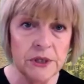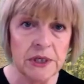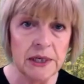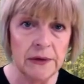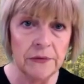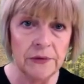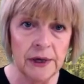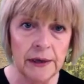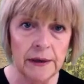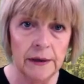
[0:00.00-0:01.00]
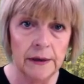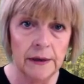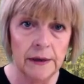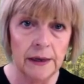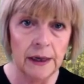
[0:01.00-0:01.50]
particular thing
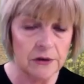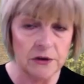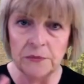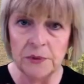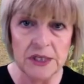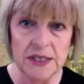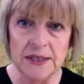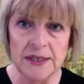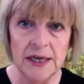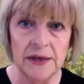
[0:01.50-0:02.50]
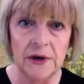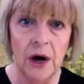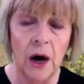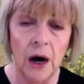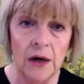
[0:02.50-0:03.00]
out of what I said
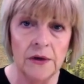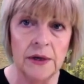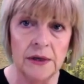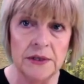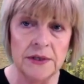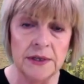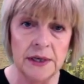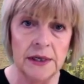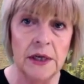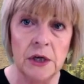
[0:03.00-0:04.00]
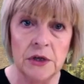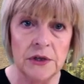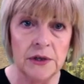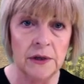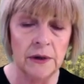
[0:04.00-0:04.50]
are you going to say
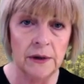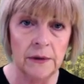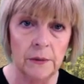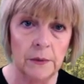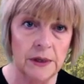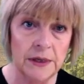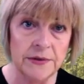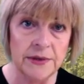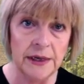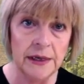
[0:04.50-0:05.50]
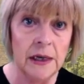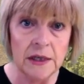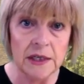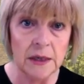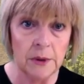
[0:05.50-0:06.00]
to the client when they say,
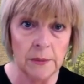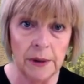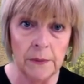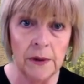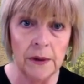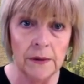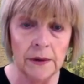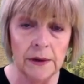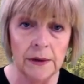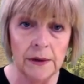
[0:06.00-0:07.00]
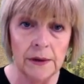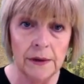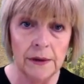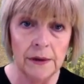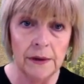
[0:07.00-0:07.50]
tell me about work?
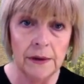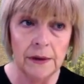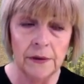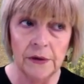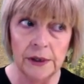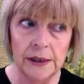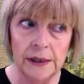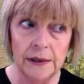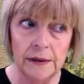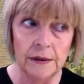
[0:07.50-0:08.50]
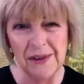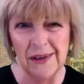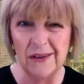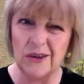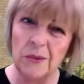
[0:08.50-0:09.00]
Cracky. Could be
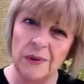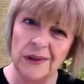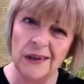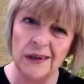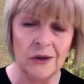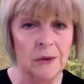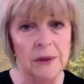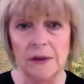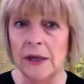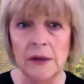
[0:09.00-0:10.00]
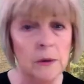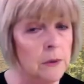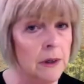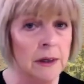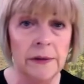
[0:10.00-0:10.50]
that, could be that. They
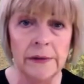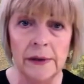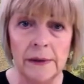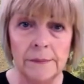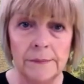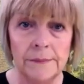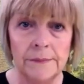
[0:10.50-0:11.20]
don't want to hear that.